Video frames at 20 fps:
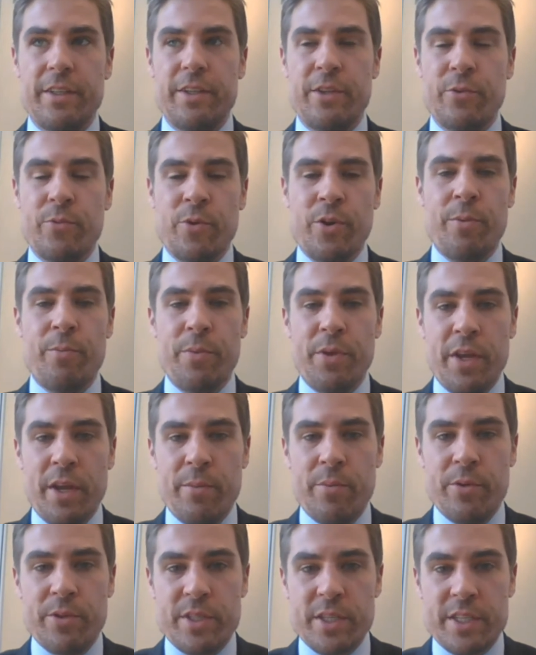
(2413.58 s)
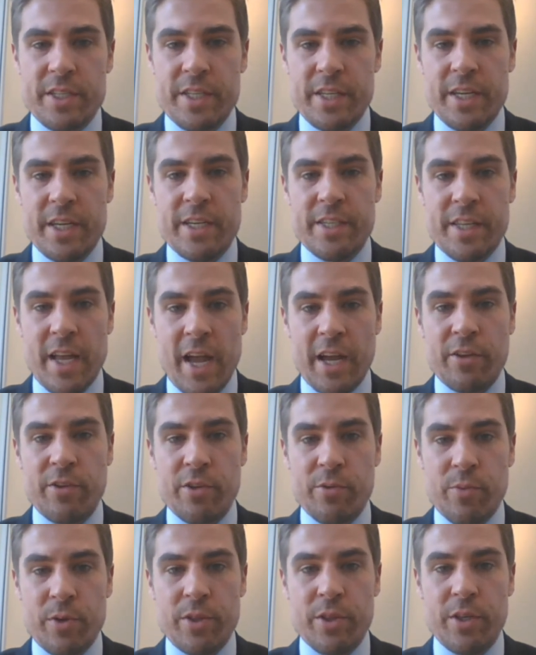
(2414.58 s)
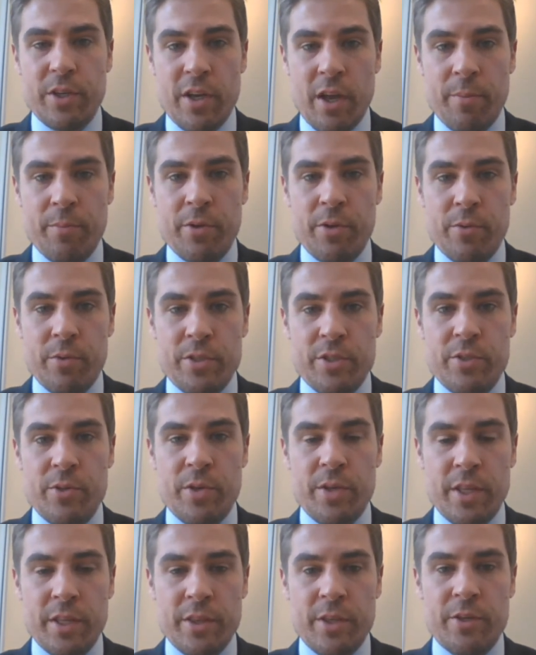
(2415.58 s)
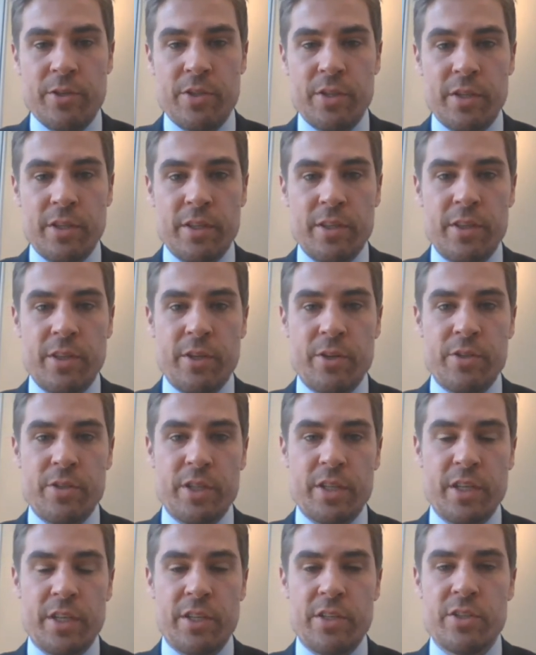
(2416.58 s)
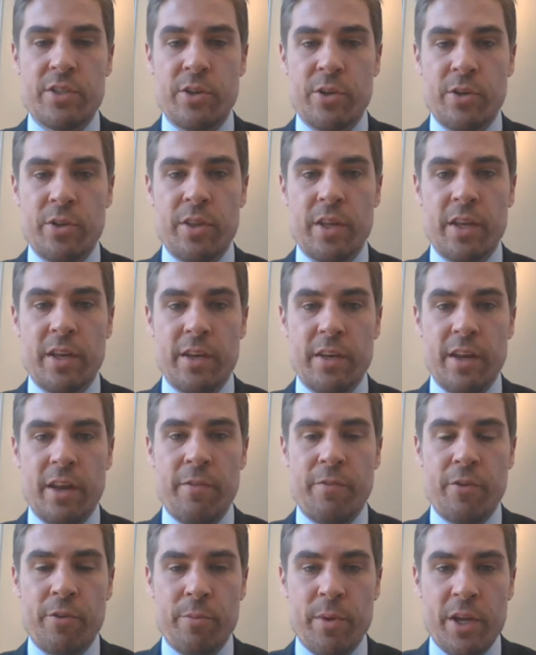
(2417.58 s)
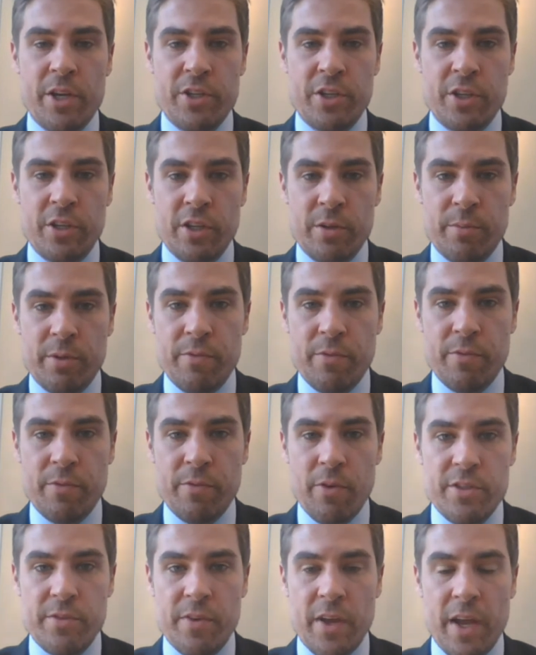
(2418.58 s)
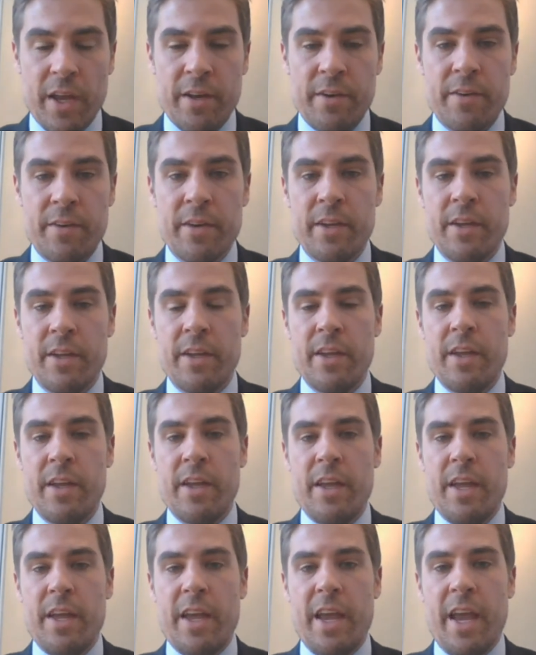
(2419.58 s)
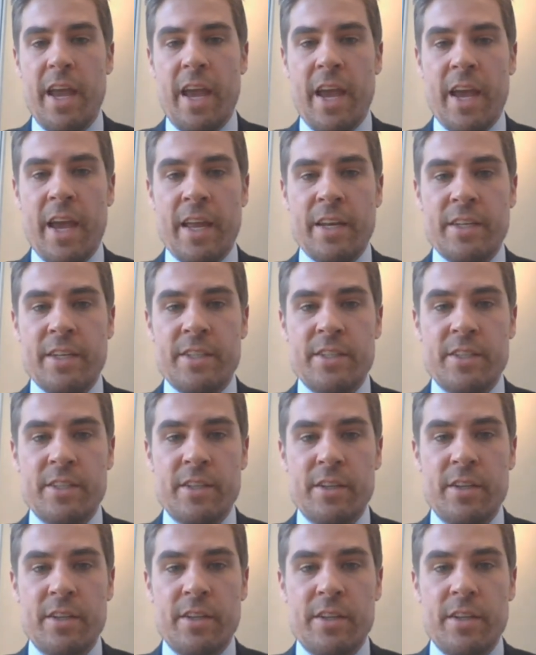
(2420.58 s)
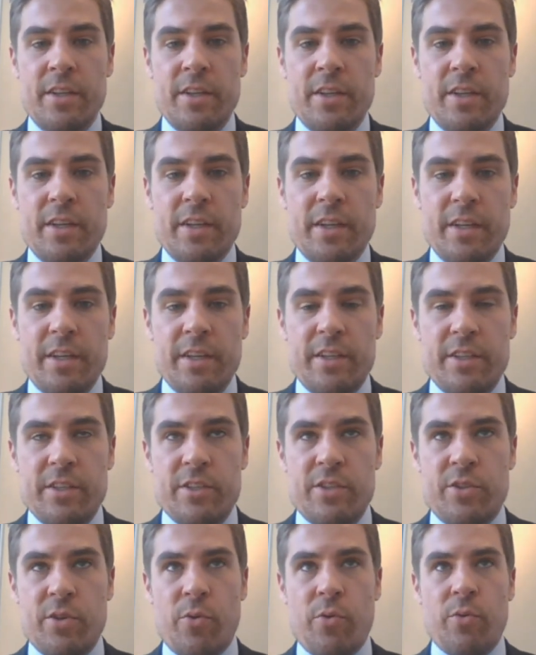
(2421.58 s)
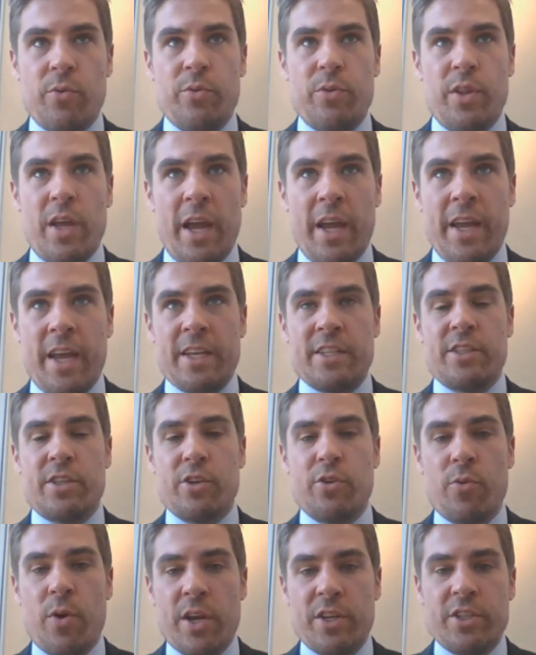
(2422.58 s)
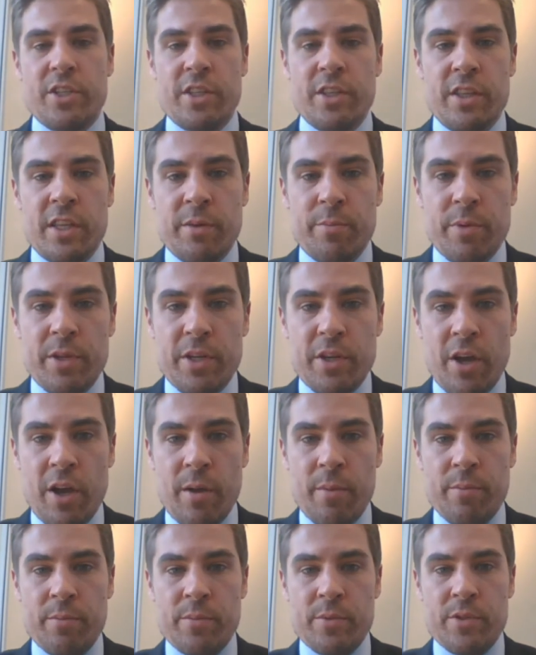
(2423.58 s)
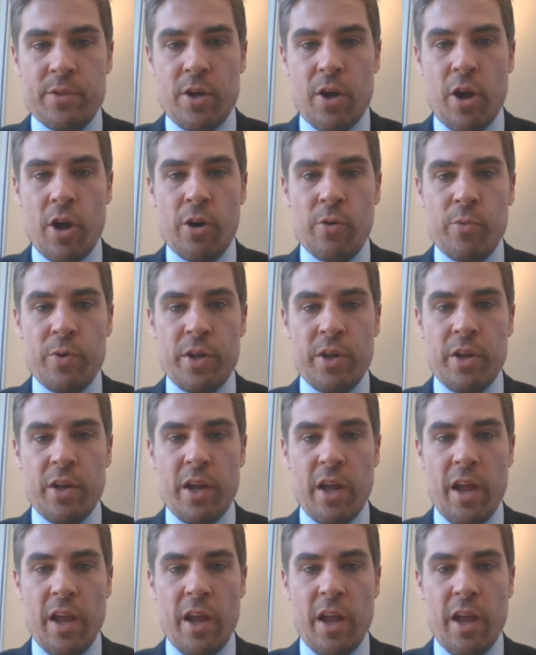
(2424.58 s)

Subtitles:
you wouldn't be able to see exactly what the company was doing, that there's a concern that information could be falsified. And so I guess the question then becomes, are we